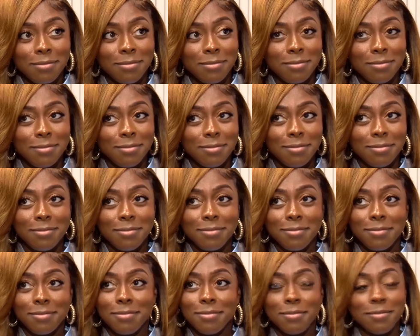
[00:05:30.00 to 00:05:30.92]

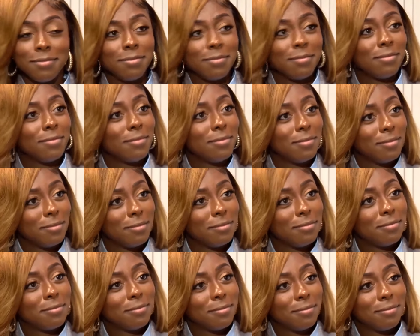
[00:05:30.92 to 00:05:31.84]

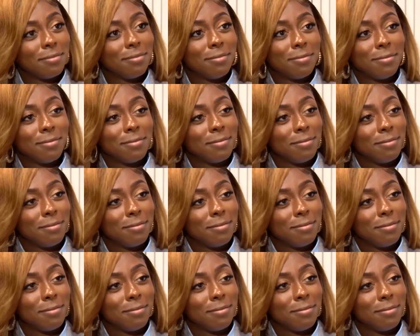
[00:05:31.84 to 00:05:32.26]
(silence)